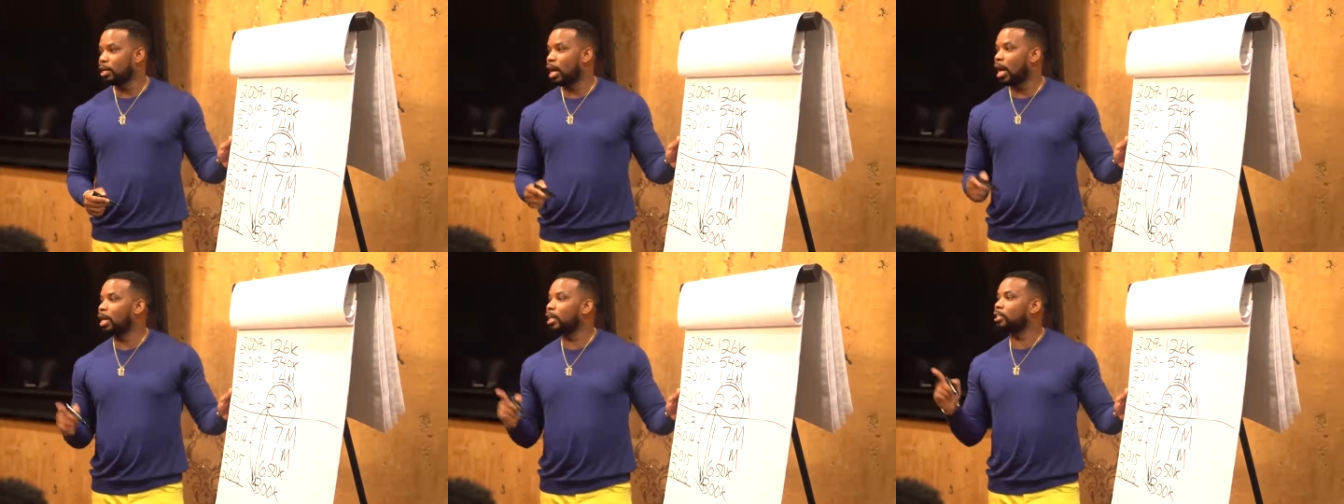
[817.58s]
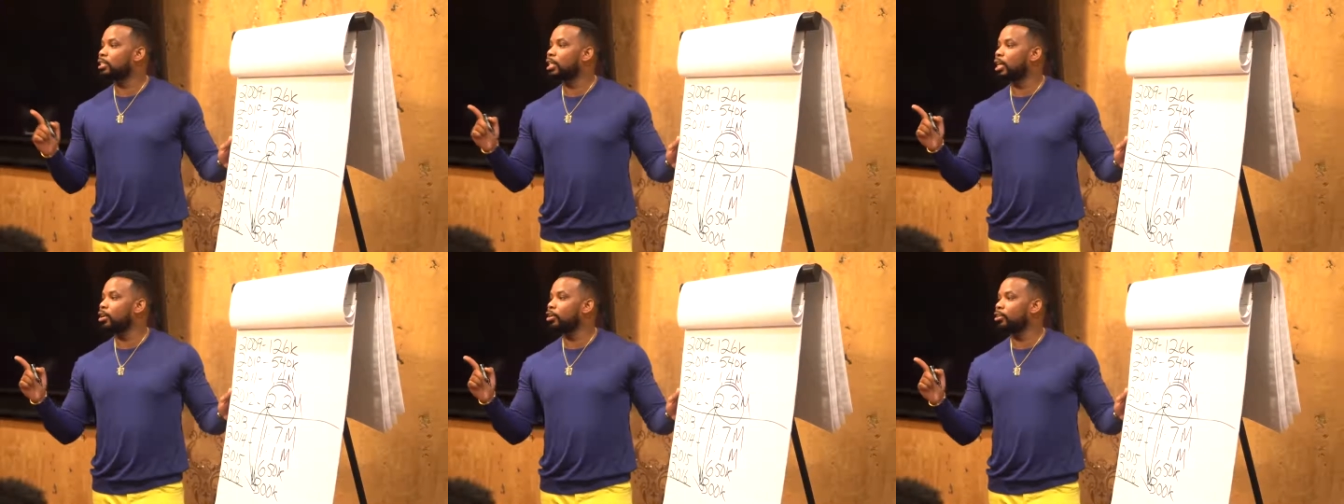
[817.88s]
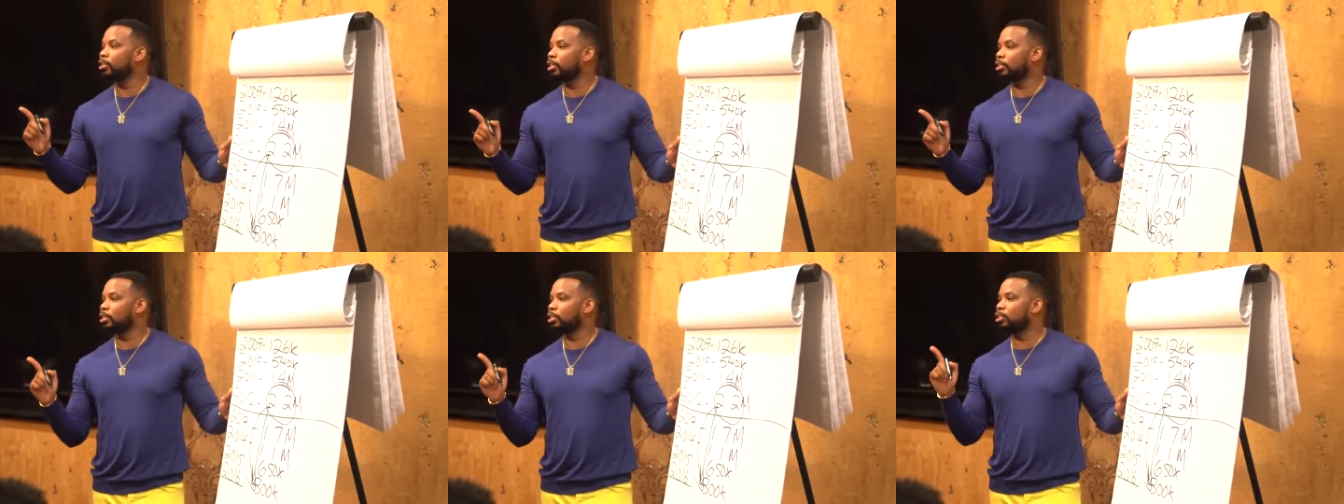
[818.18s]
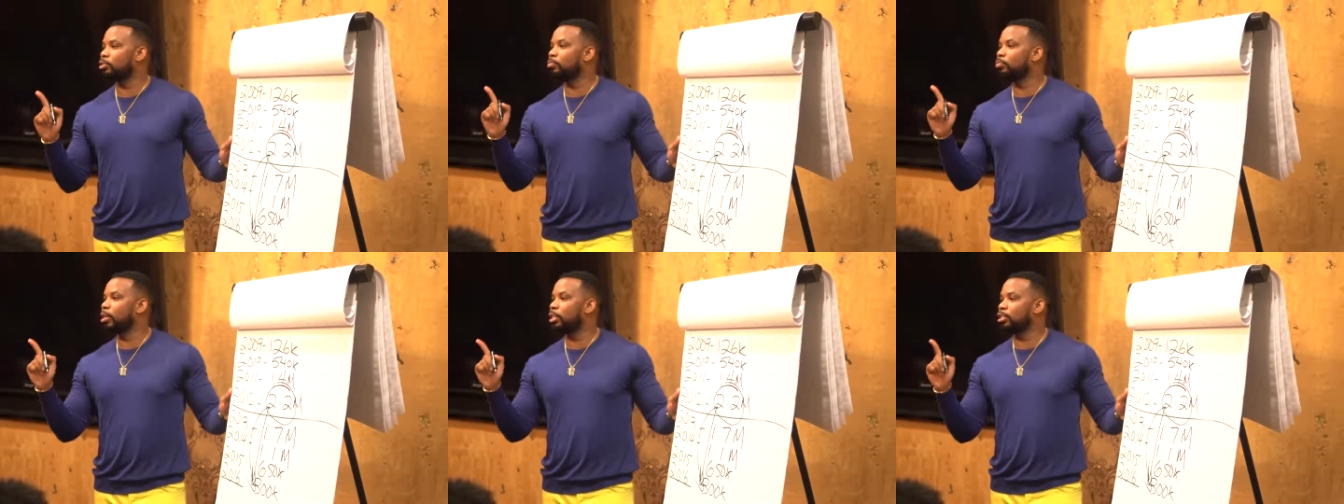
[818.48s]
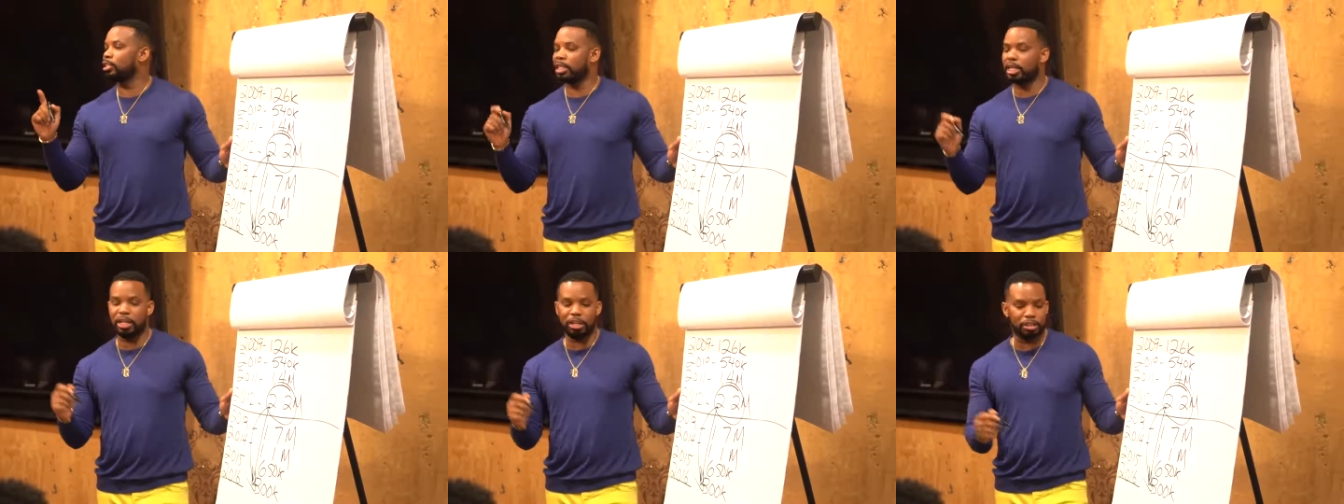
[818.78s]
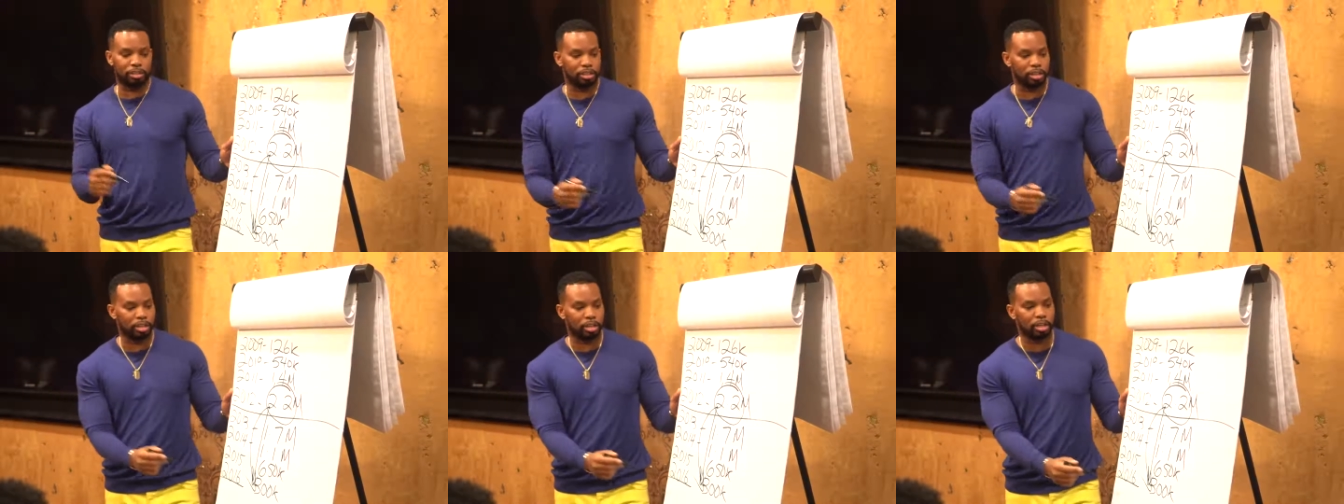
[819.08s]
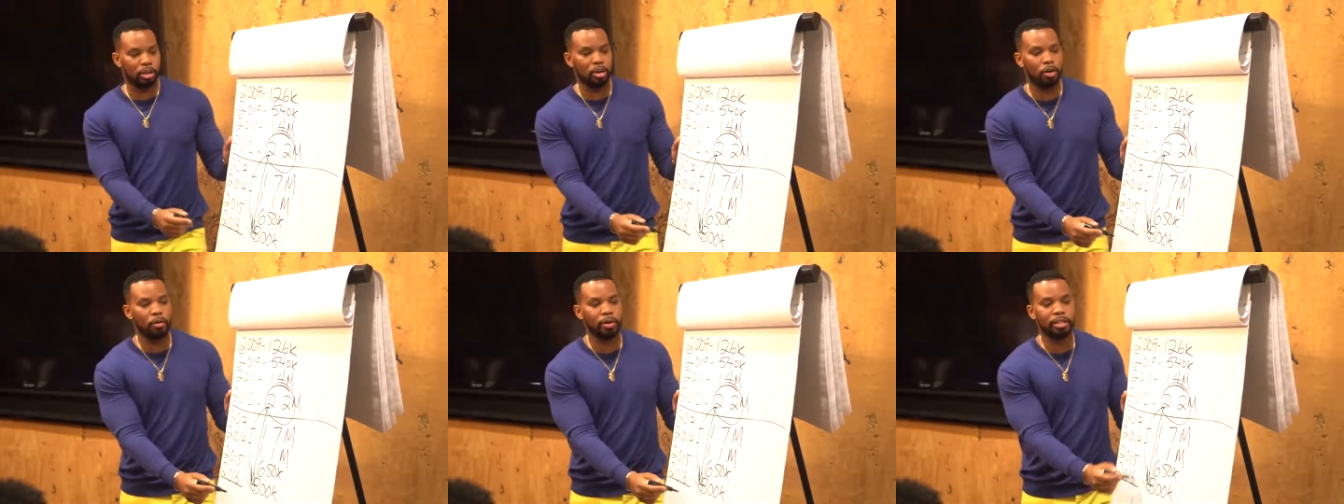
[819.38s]
I can tell you this, it's much
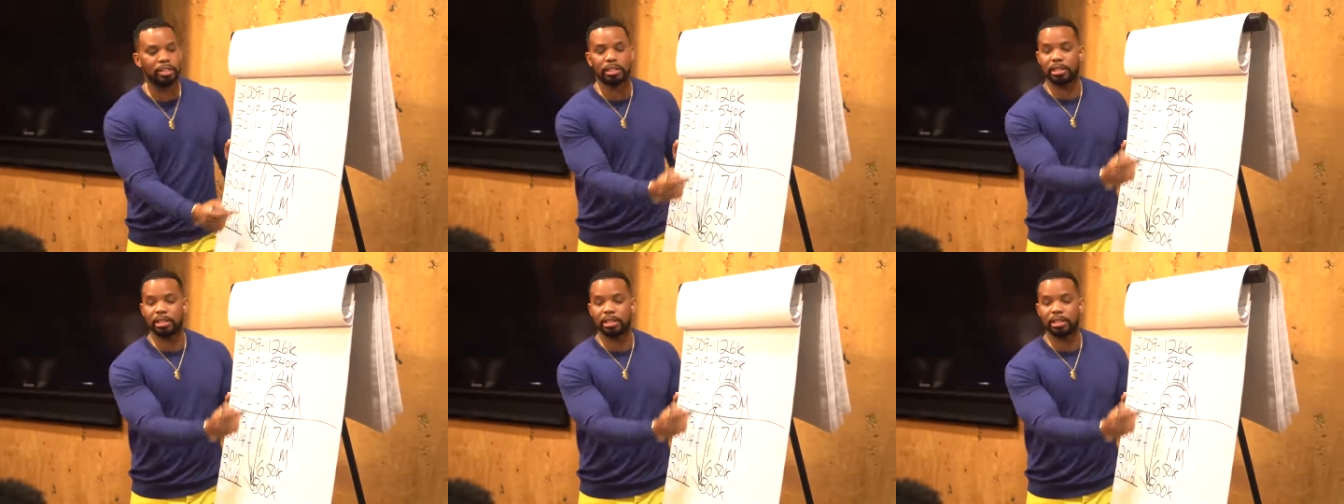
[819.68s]
easier going